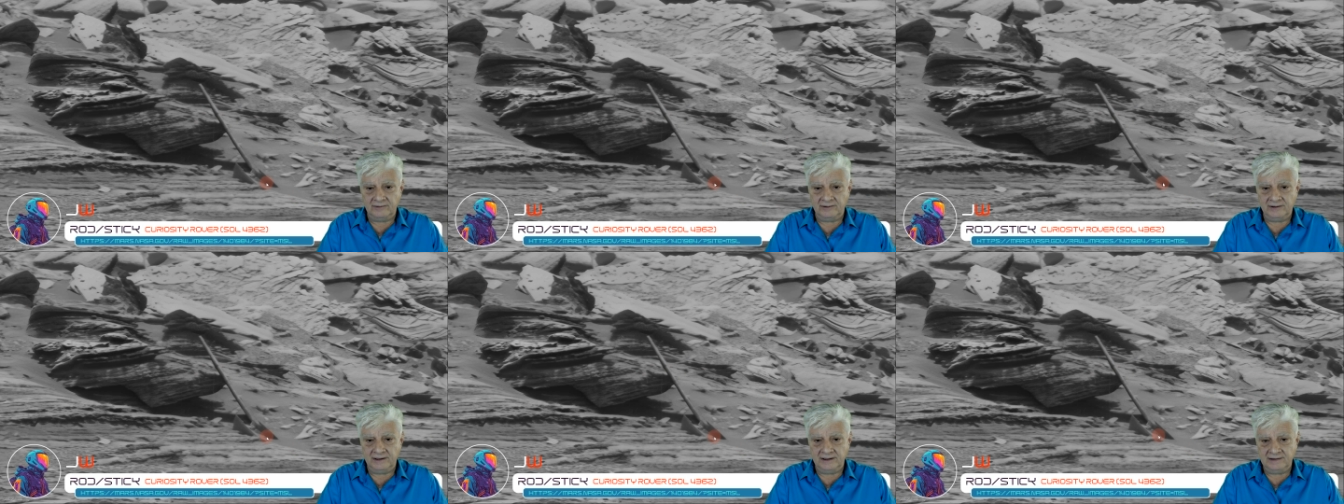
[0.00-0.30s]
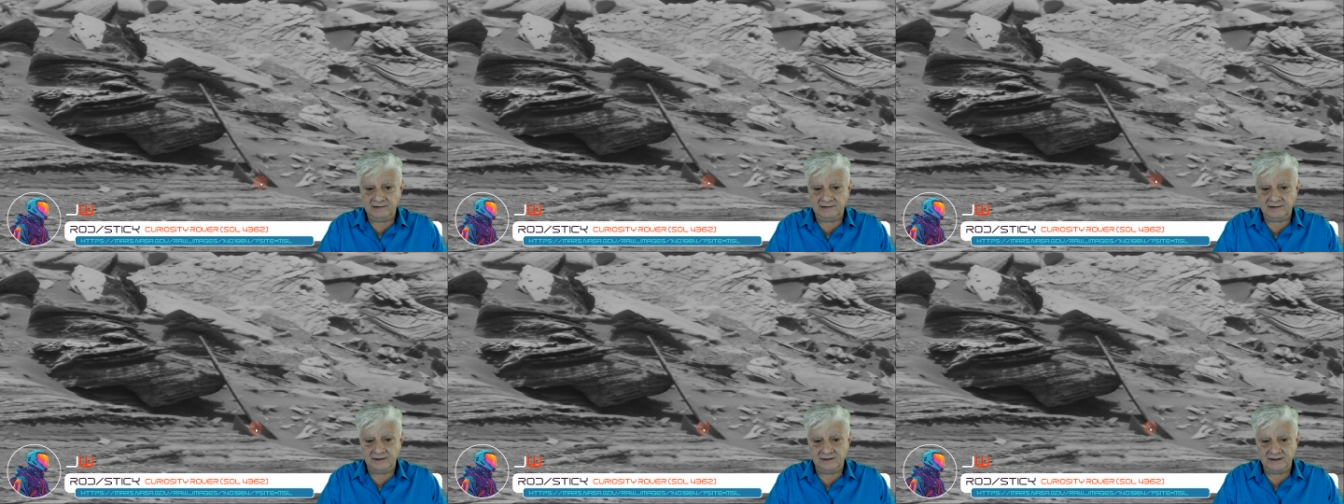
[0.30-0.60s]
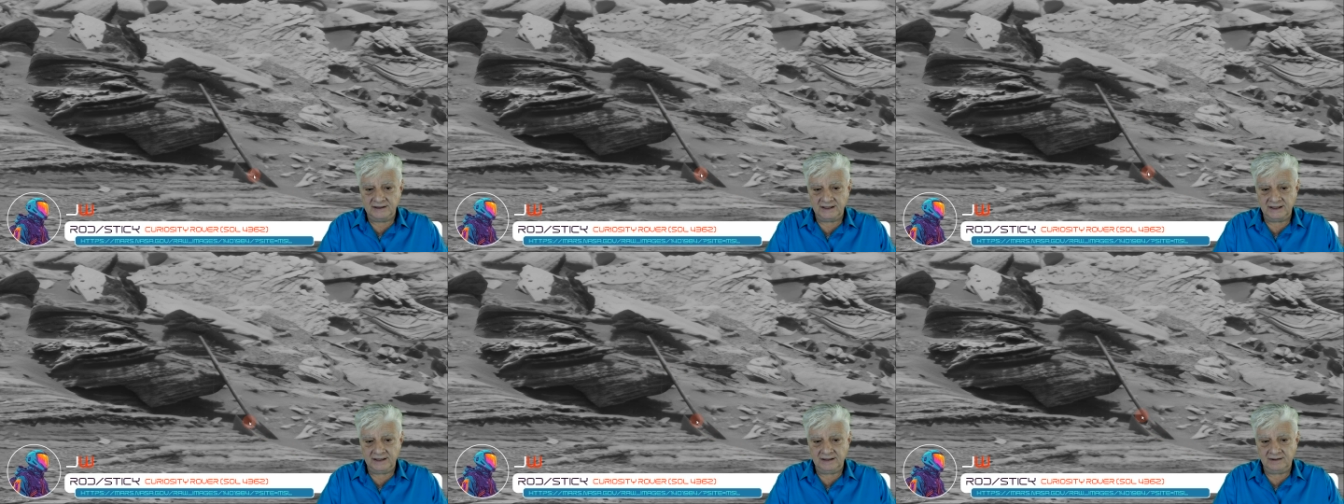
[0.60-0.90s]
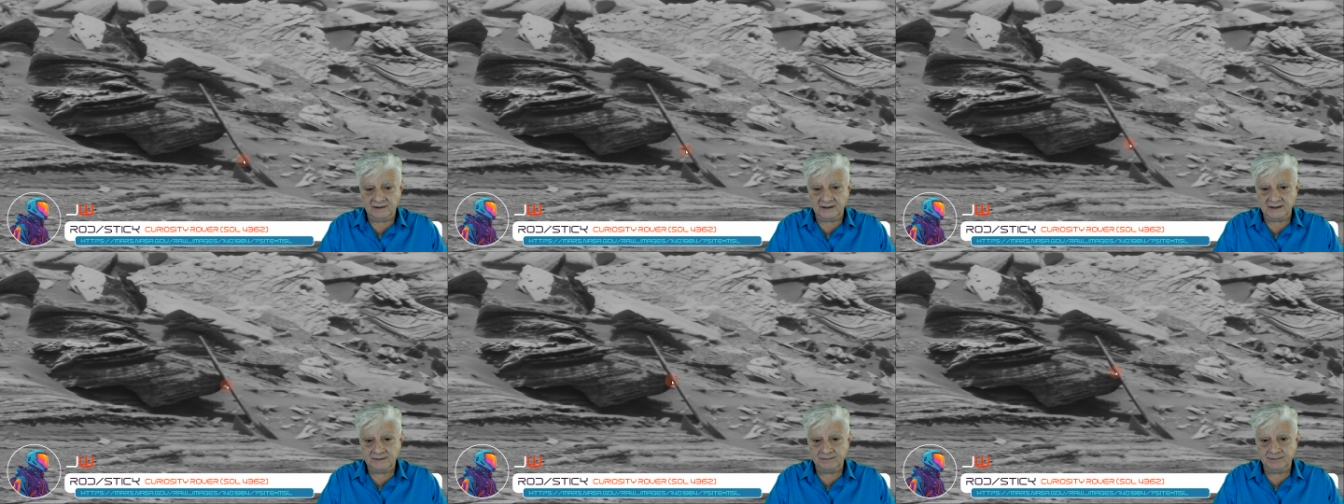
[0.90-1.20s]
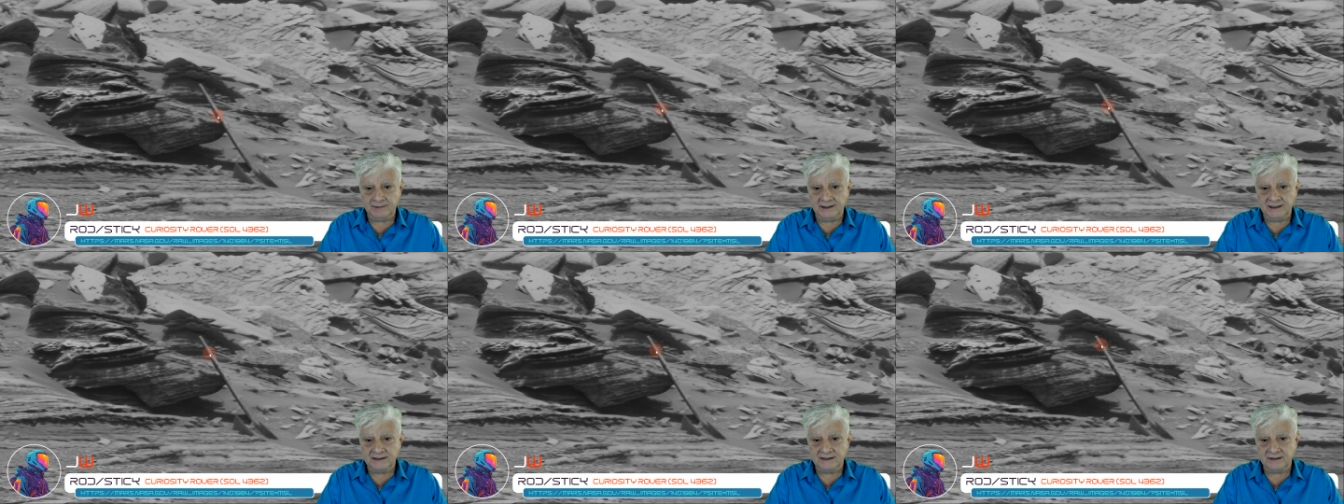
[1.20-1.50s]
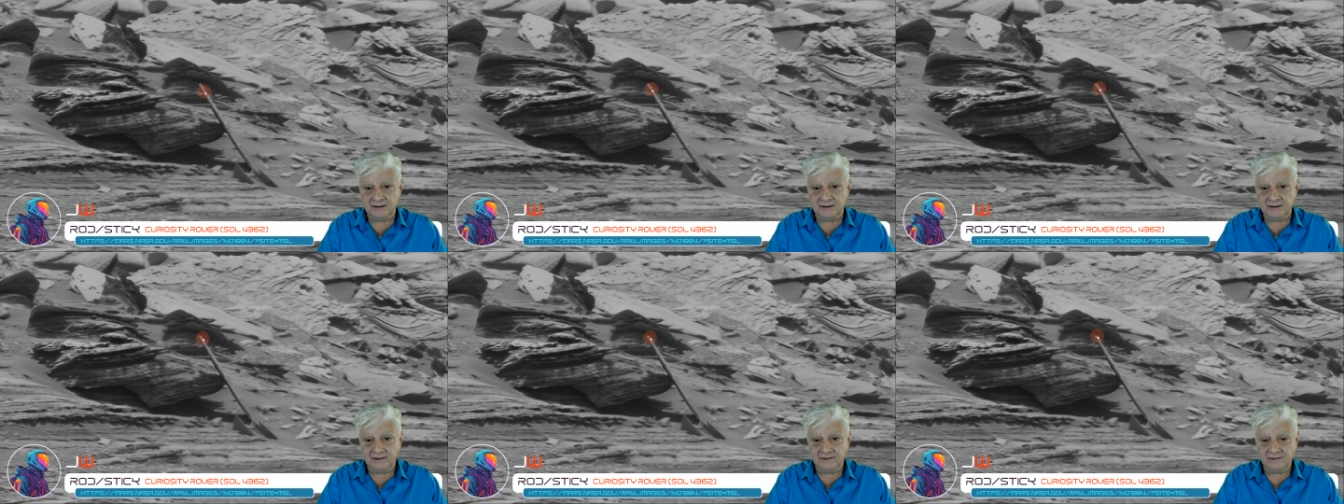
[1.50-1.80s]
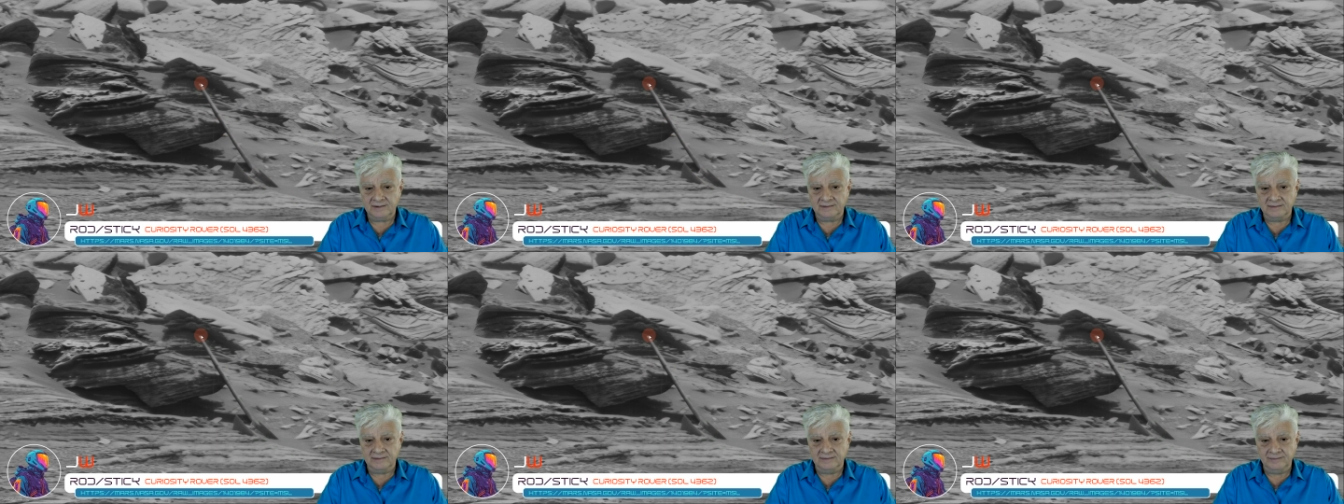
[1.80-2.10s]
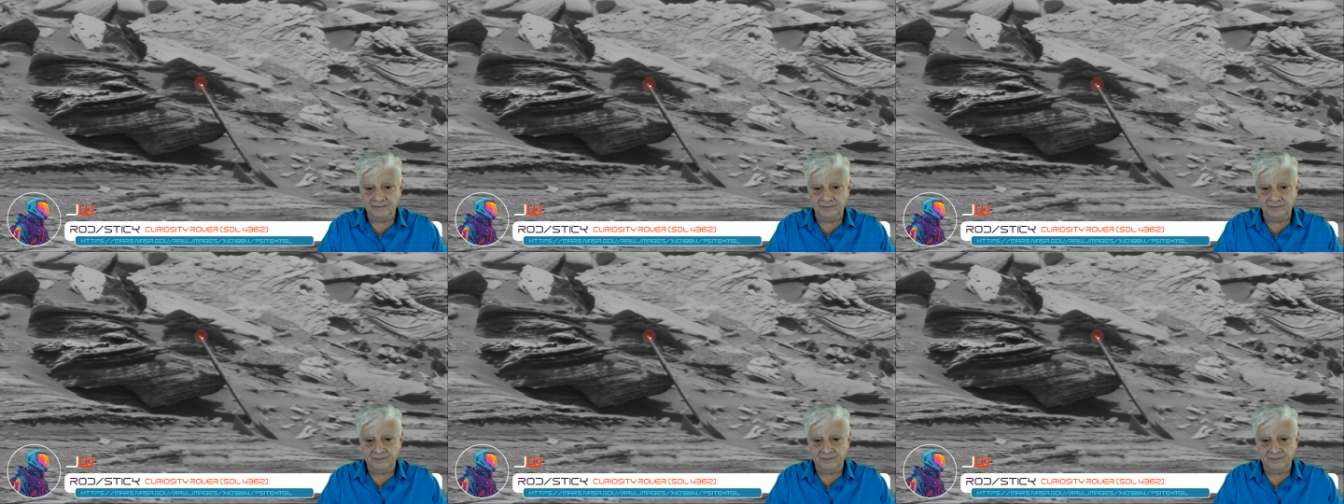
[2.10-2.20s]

Right, check this piece out.